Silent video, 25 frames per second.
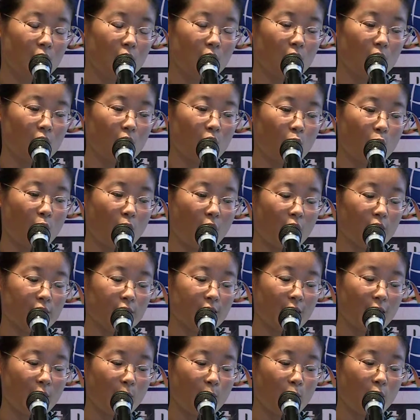
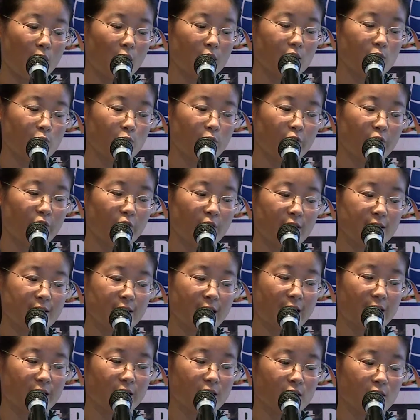wild-type plants, we found
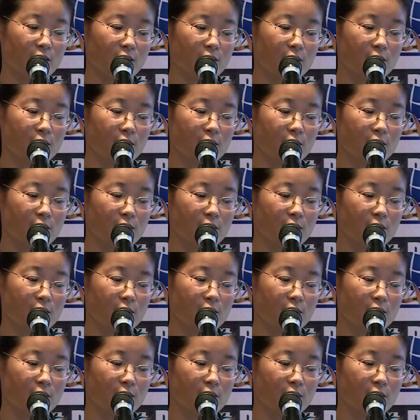that